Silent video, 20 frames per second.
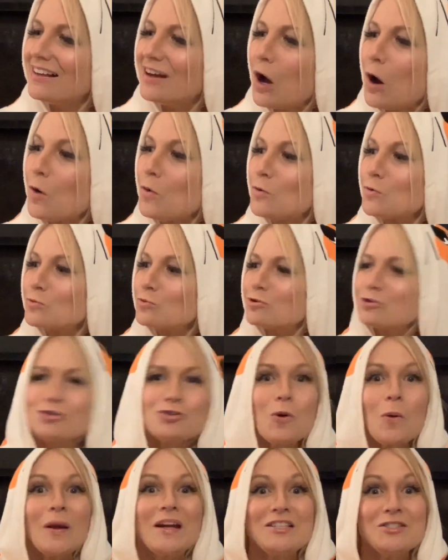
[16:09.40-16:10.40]
Oh, joy,
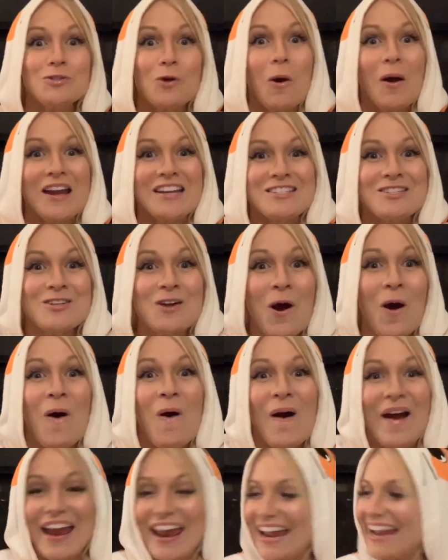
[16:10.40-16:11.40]

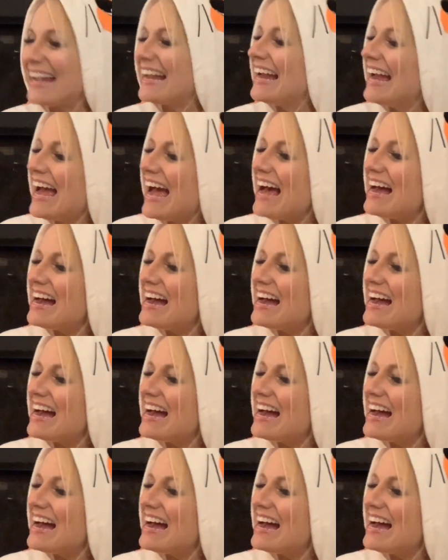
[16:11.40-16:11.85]
joy, joy!